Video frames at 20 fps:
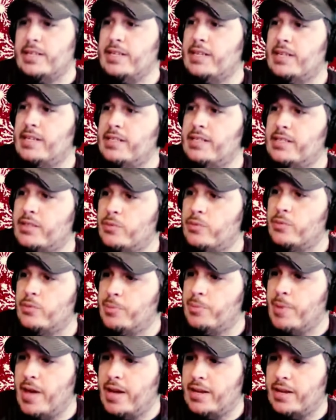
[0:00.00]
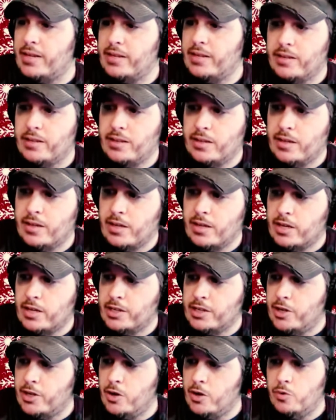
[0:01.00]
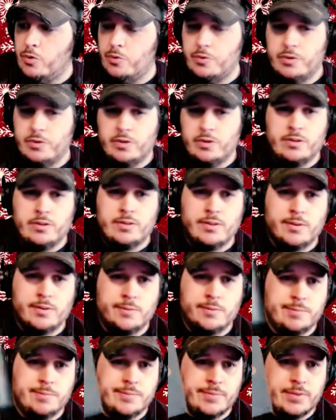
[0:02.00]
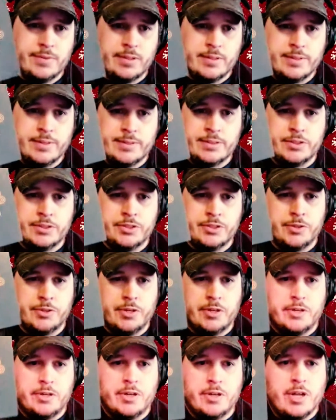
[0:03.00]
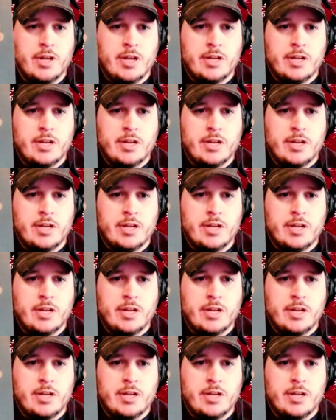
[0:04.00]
is switchback cone. Oh, I should show y'all.